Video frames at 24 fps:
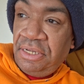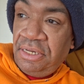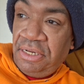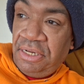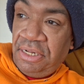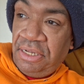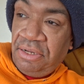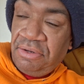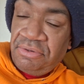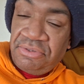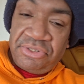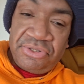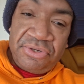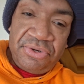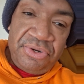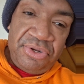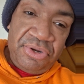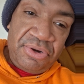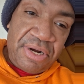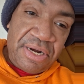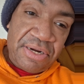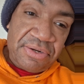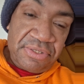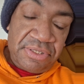They going to turn
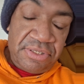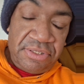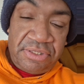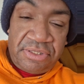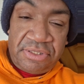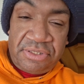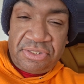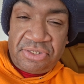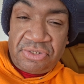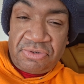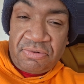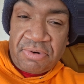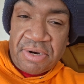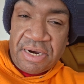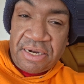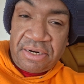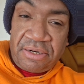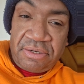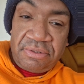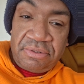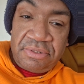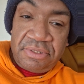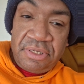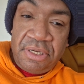your house into
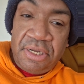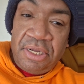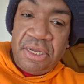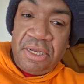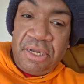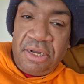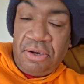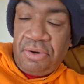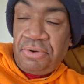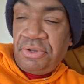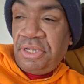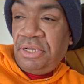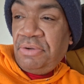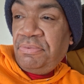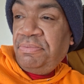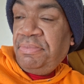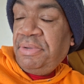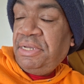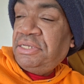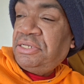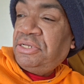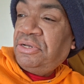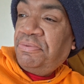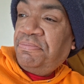squatters. Oh, yeah,
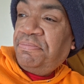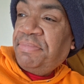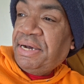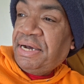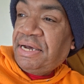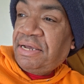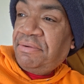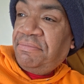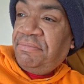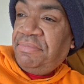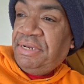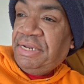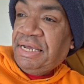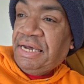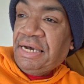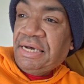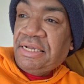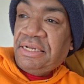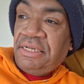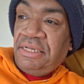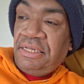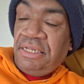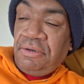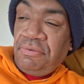make your bottom
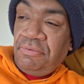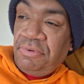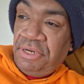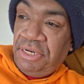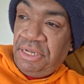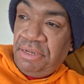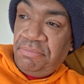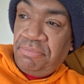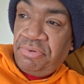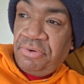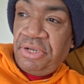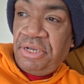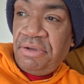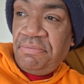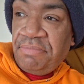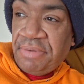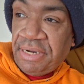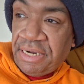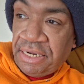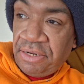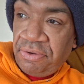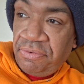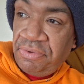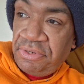dollar that when they bring
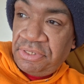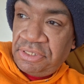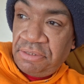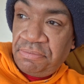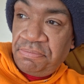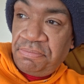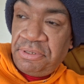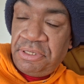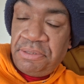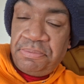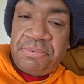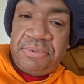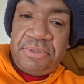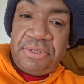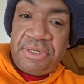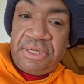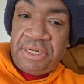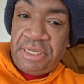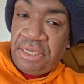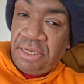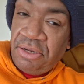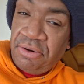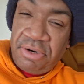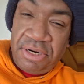migrants and people in,
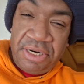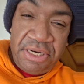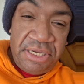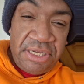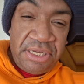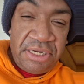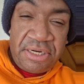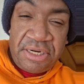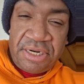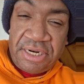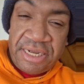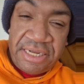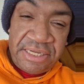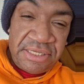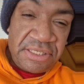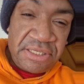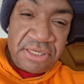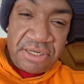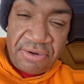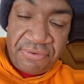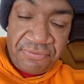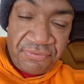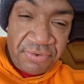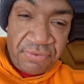they're going to need a nice
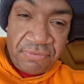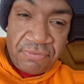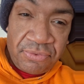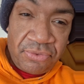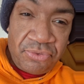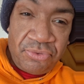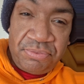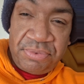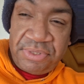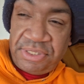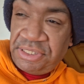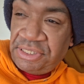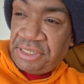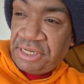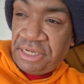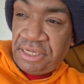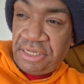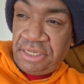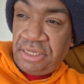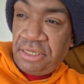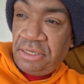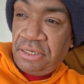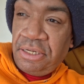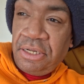comfy room to stay
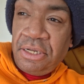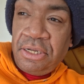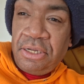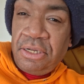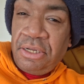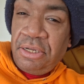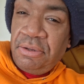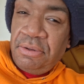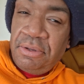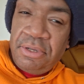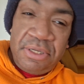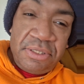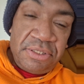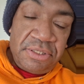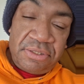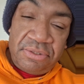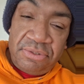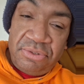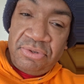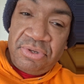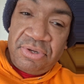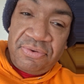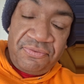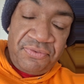in. So
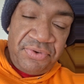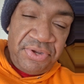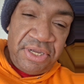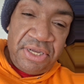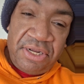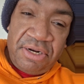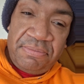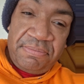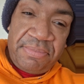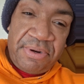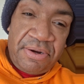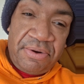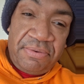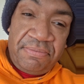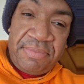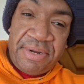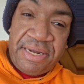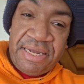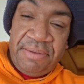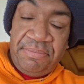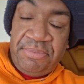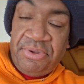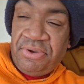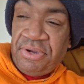you can forget about
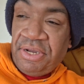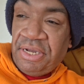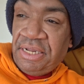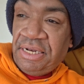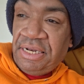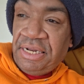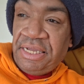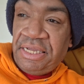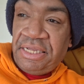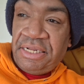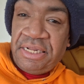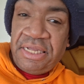Miami or L.A.